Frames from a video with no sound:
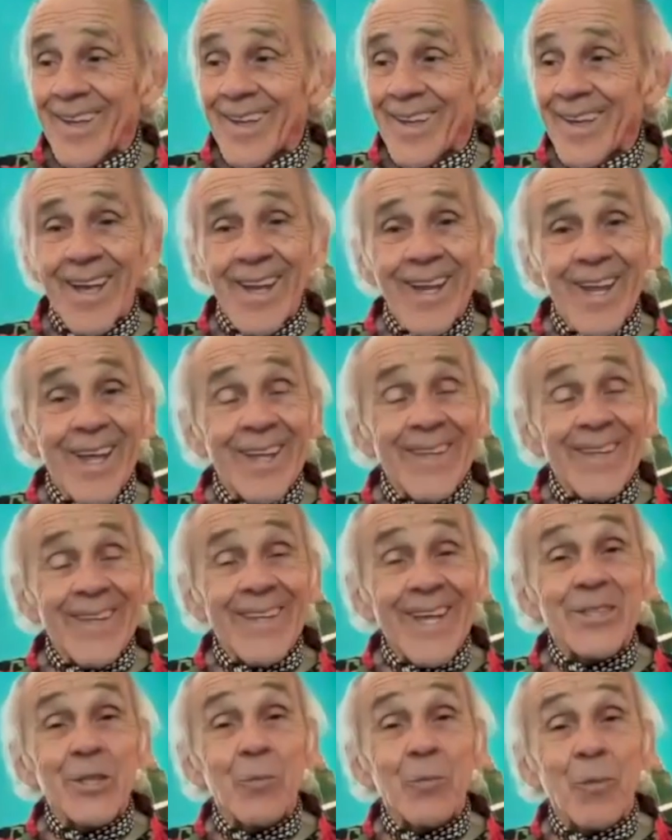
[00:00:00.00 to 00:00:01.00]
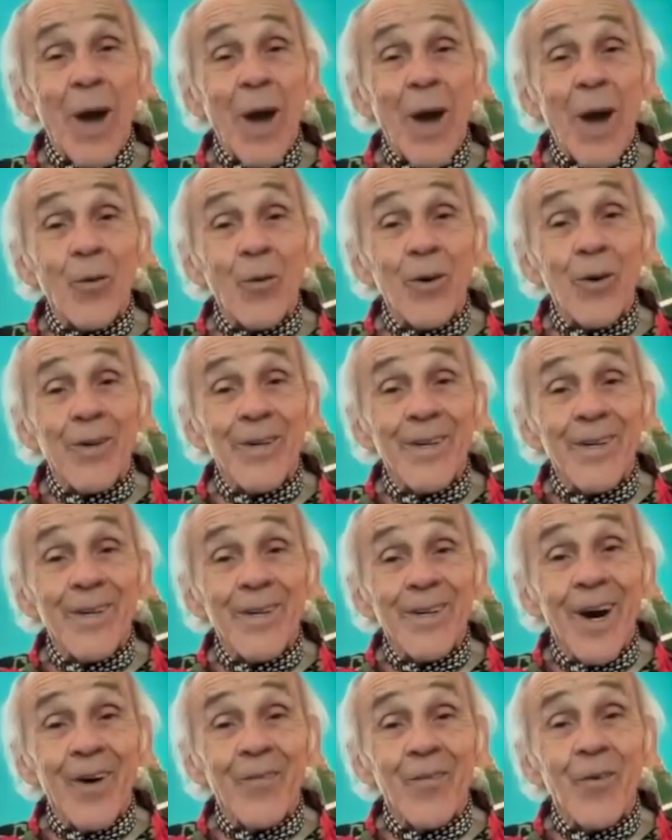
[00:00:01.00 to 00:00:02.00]
and, and that's the power
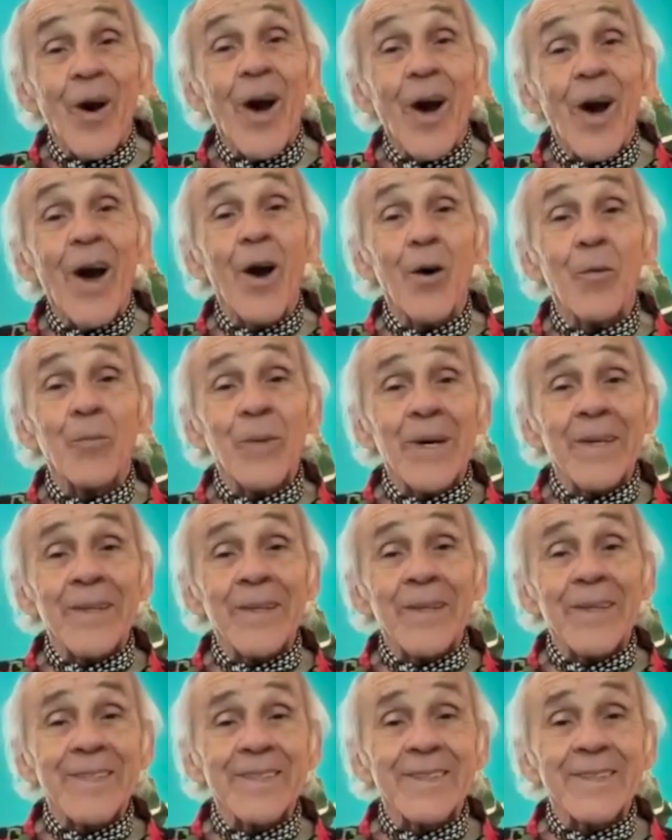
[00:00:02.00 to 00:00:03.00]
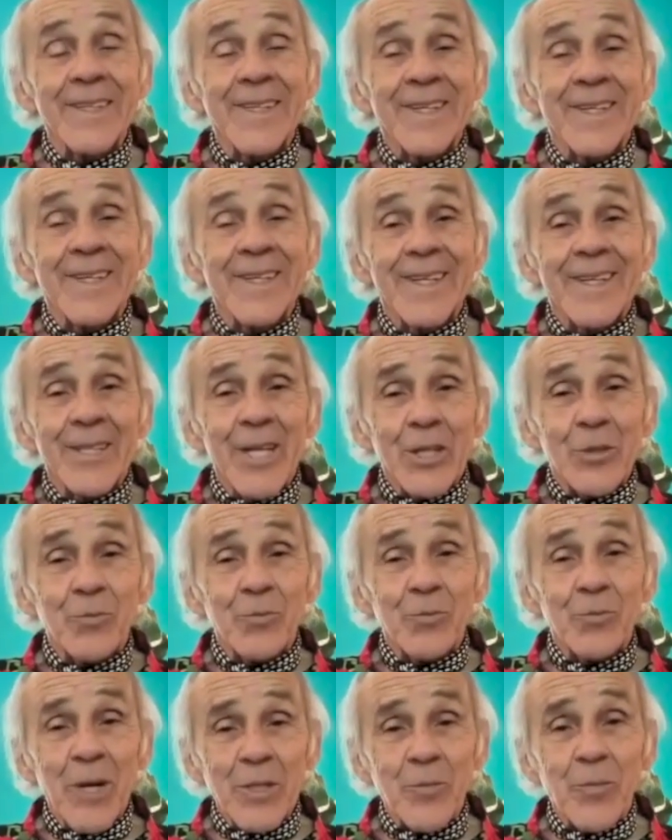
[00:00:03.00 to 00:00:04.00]
of, wow, man, that's, that's
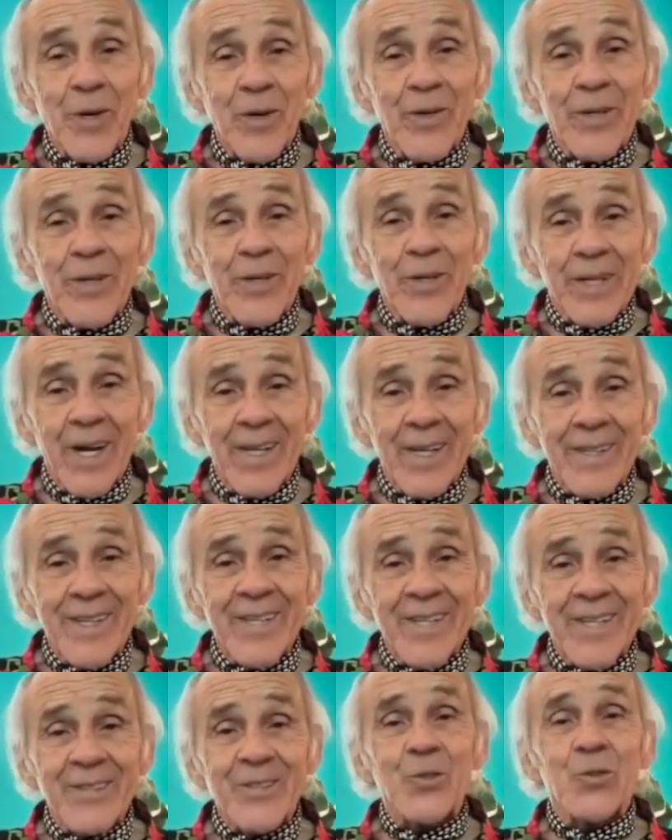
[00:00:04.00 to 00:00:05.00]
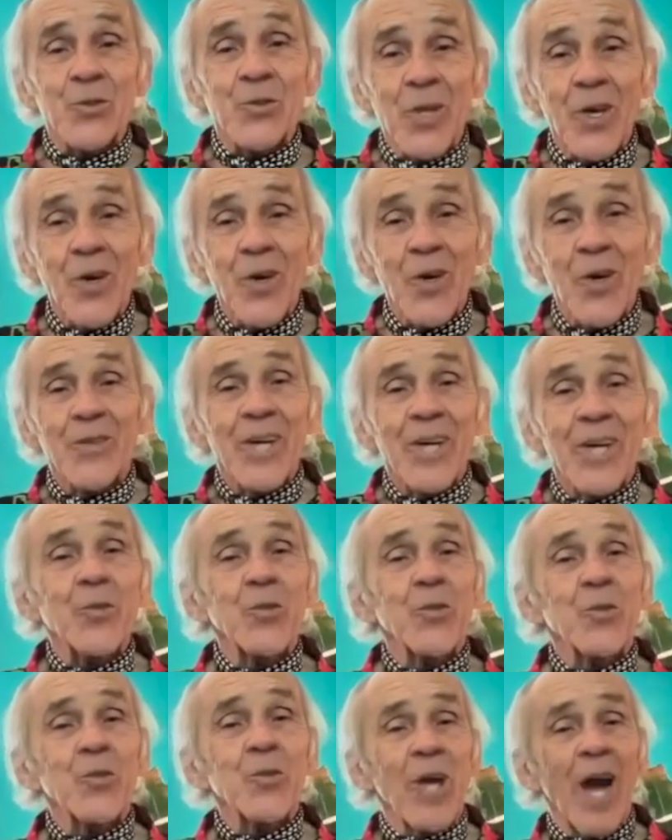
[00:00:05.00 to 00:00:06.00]
my spirit guide. That's who's, that's
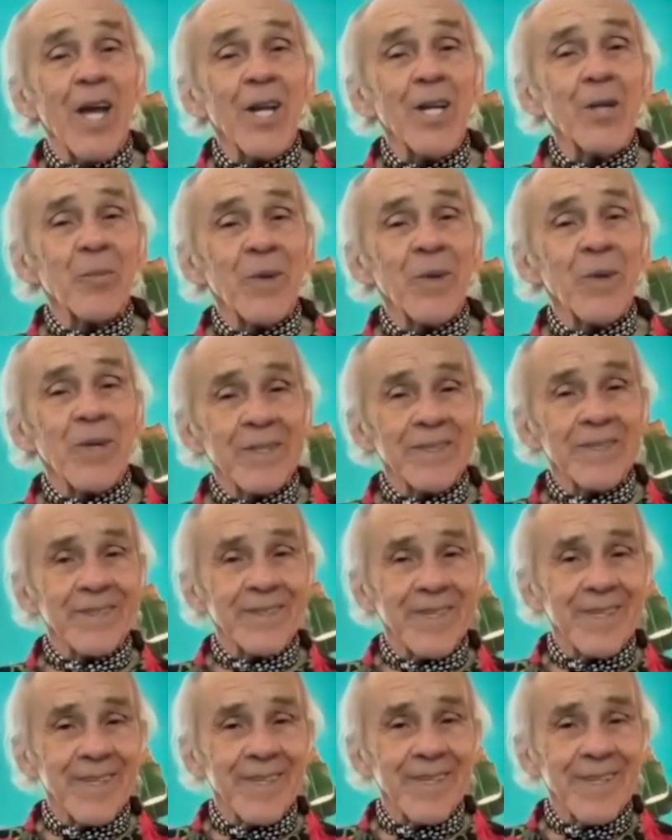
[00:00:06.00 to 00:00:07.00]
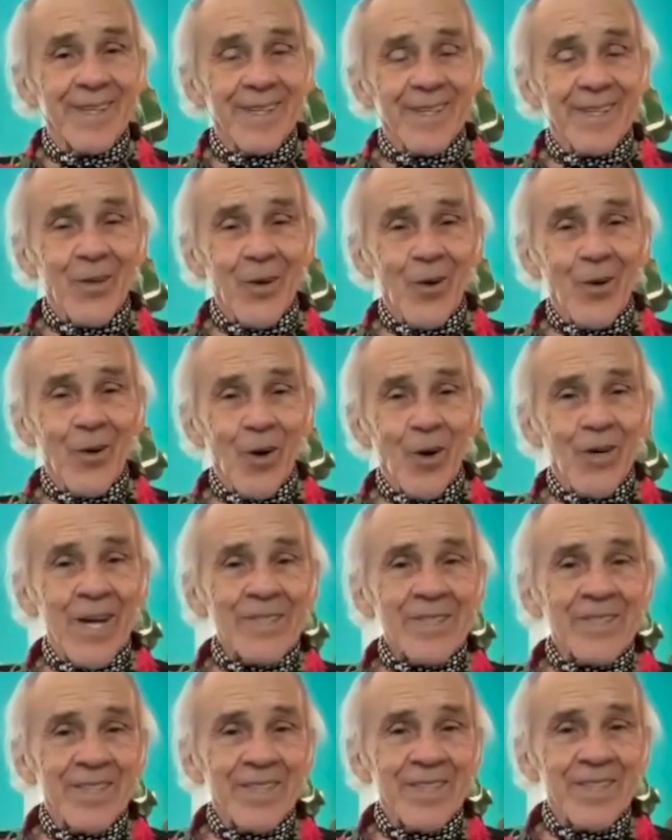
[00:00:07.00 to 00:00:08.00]
who's guiding me is, you know, our
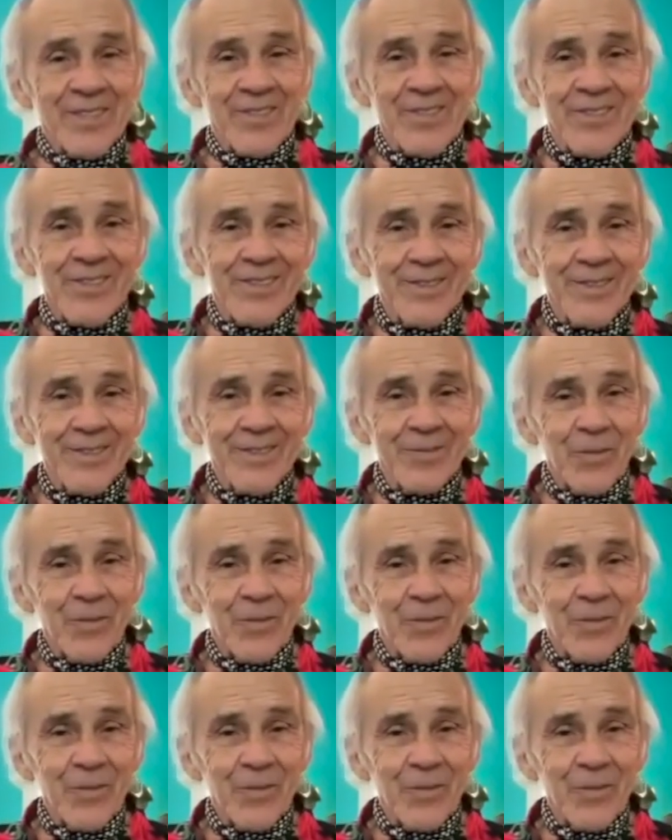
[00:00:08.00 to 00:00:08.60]
ancestors.